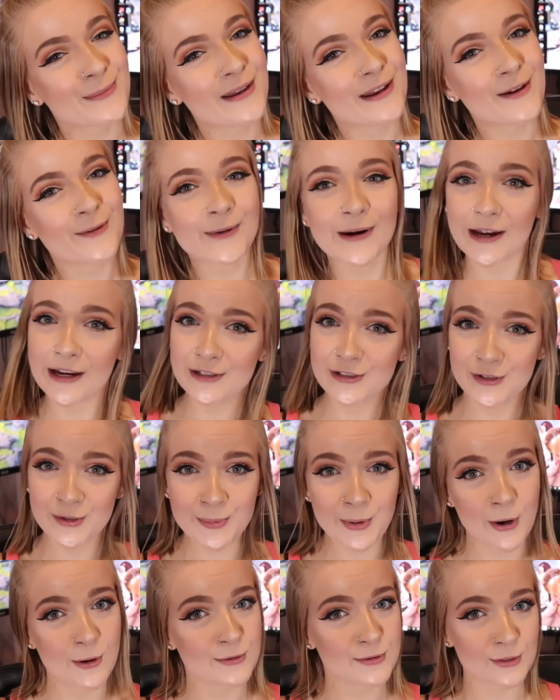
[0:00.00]
media where I do
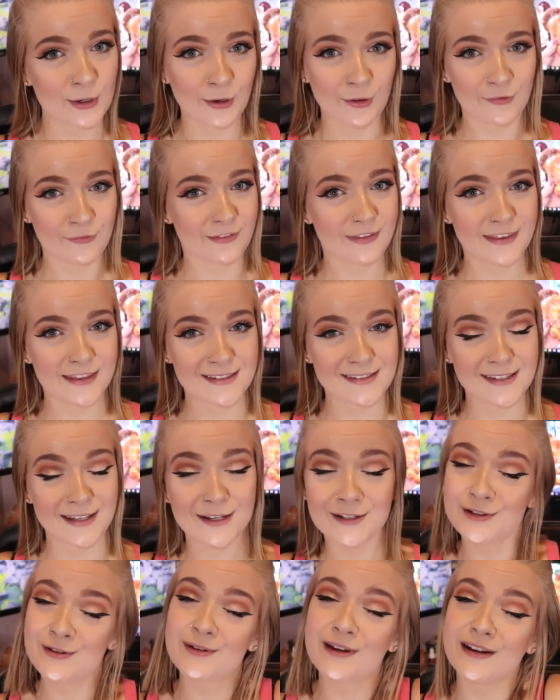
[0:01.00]
post all of the things that
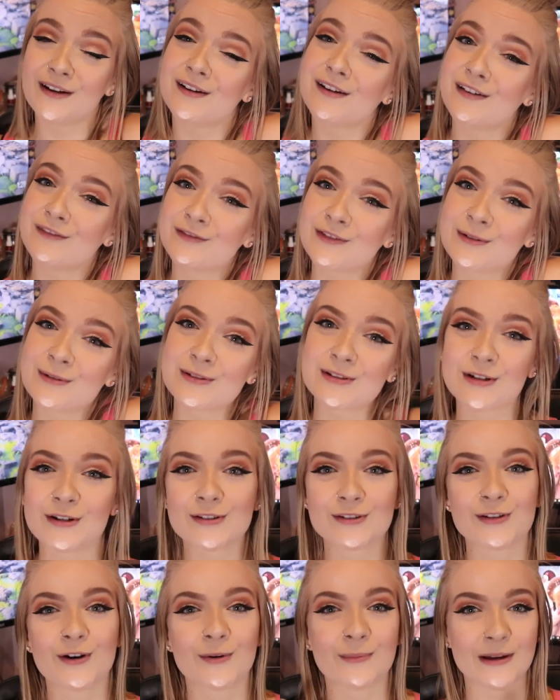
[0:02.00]
I do get on Influenster.
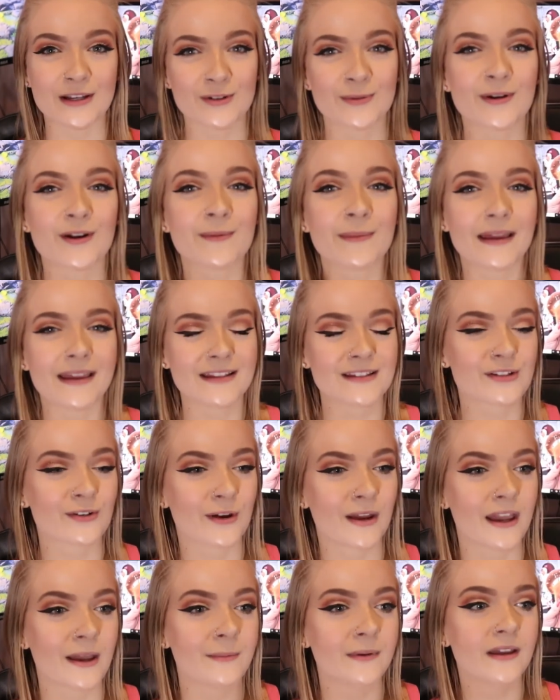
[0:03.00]
So my Twitter, my
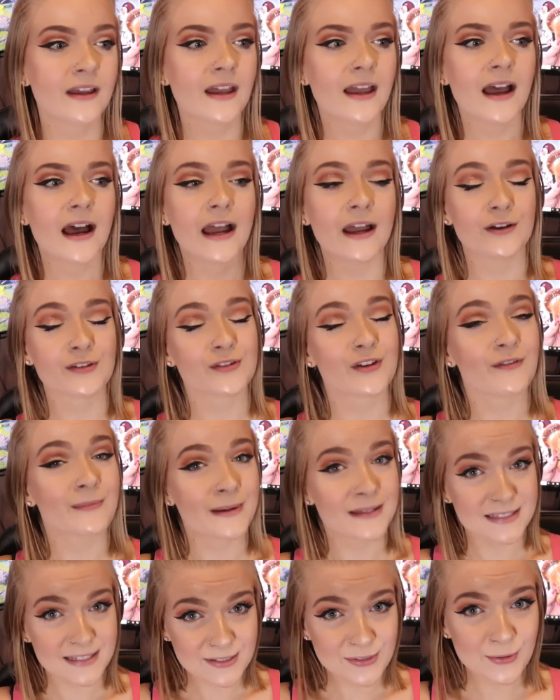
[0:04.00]
Instagram. I also have
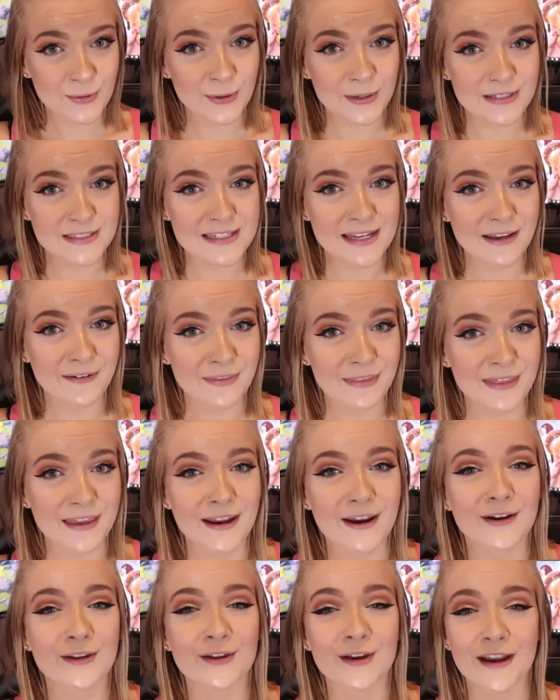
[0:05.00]
my Discord down
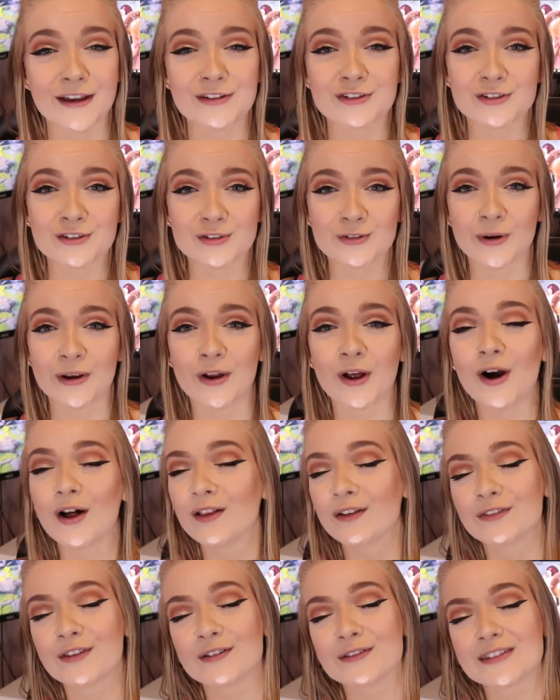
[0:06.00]
there. You guys should join
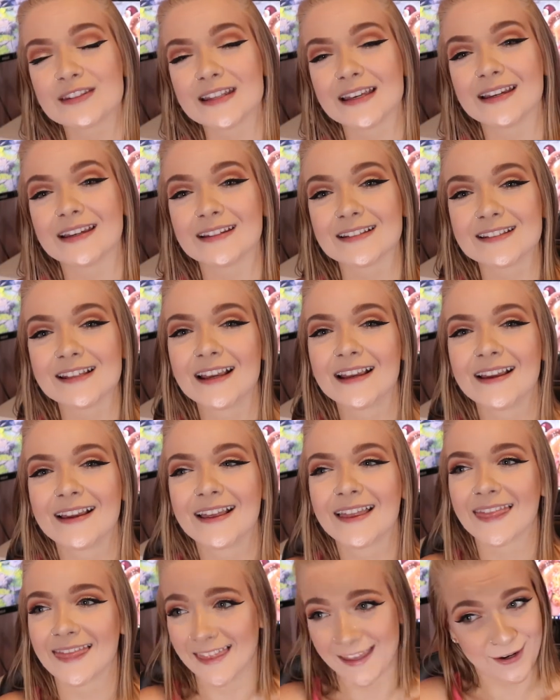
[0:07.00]
all of those things.
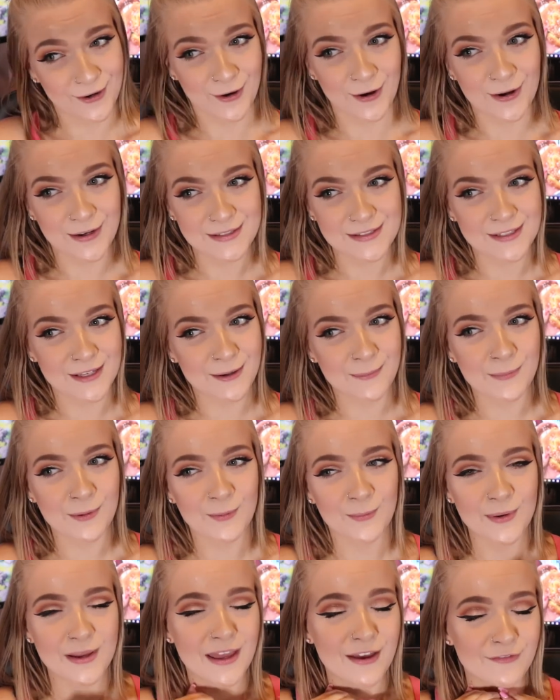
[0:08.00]
They are
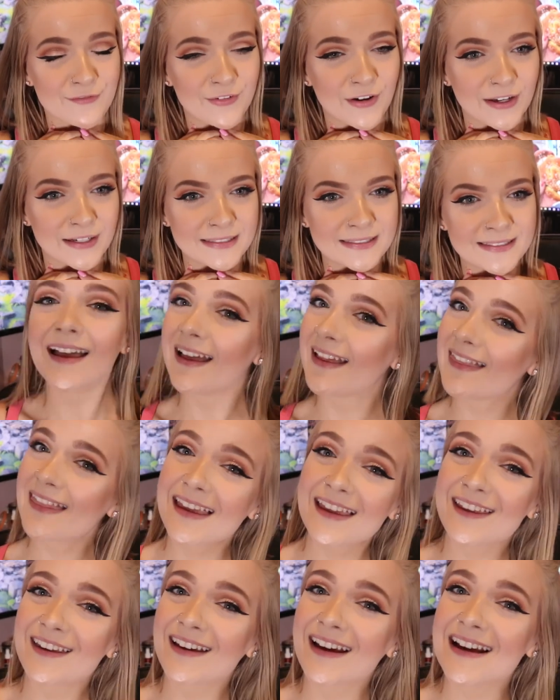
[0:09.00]
awesome. We have fun.
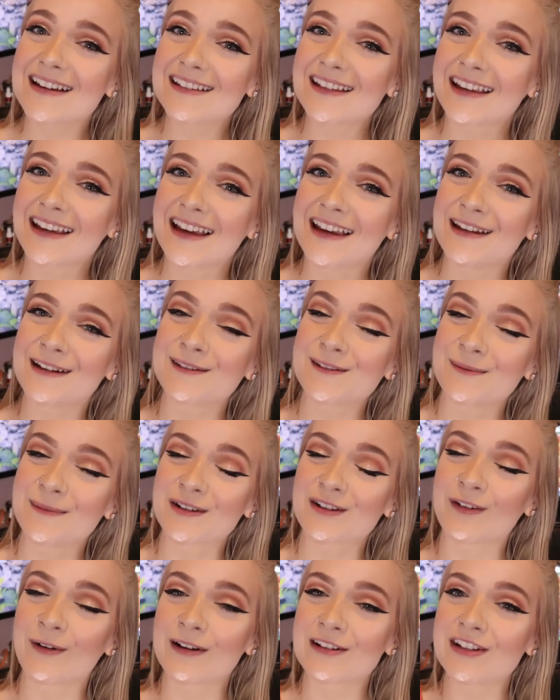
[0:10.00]
Thank you guys again so
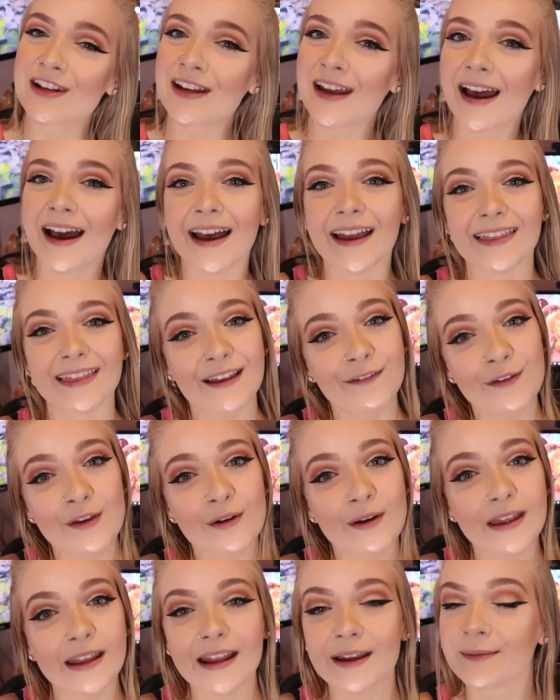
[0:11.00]
much for watching. I love
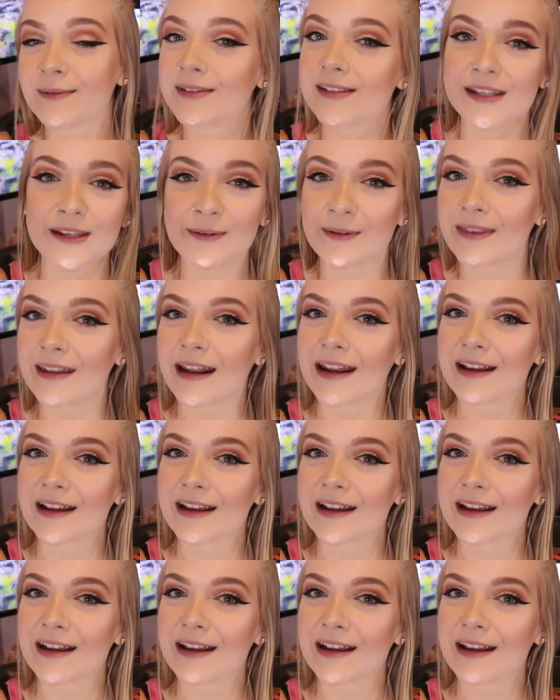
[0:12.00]
you and I will see you on the